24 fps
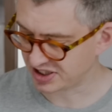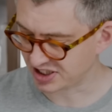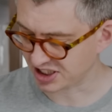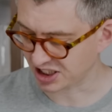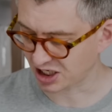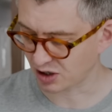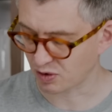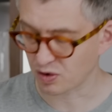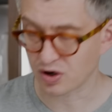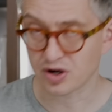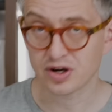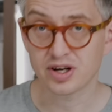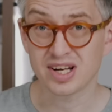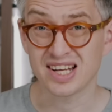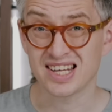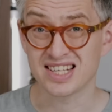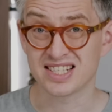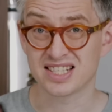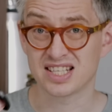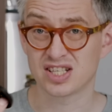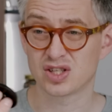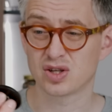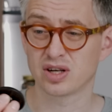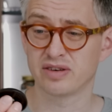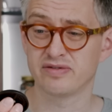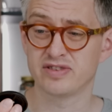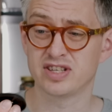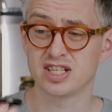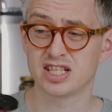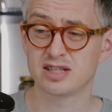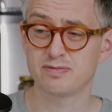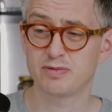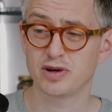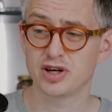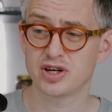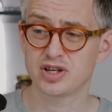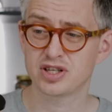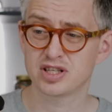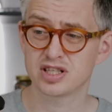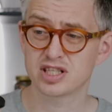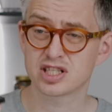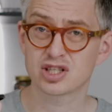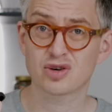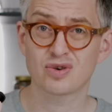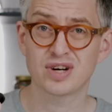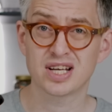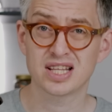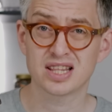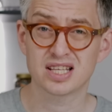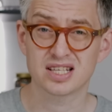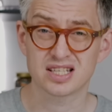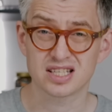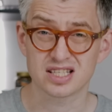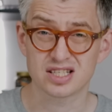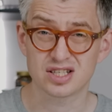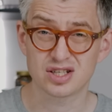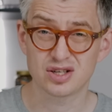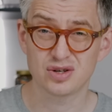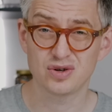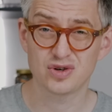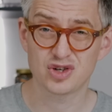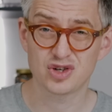to go on is the sort of dispersion screen that does two